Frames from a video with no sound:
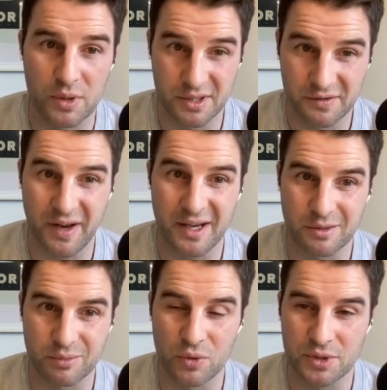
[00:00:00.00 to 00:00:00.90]
which is
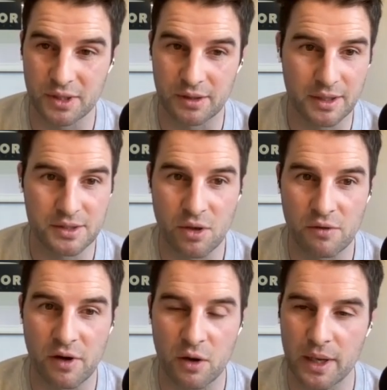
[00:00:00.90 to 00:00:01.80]
fast approaching. Like it's
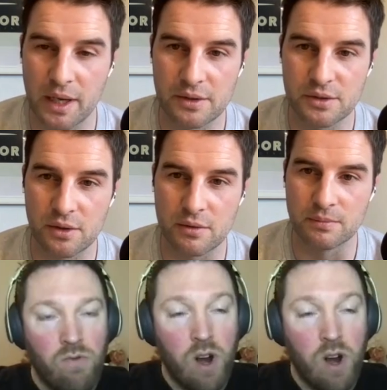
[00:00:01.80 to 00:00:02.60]
not far away now at all.